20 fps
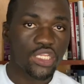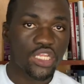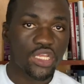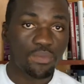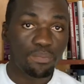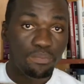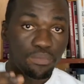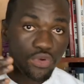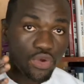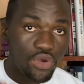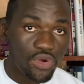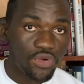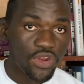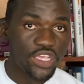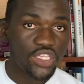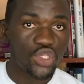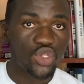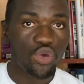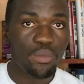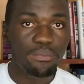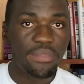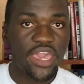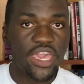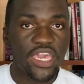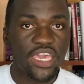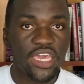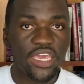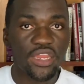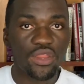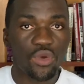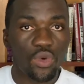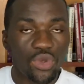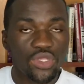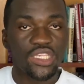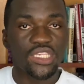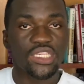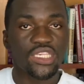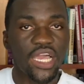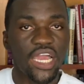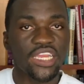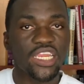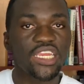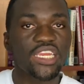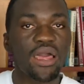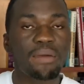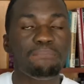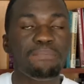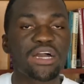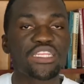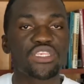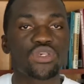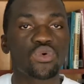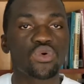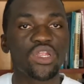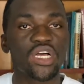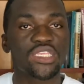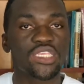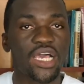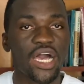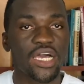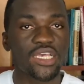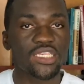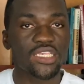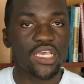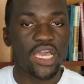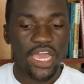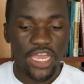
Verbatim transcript: the progress you're making concerning that particular task,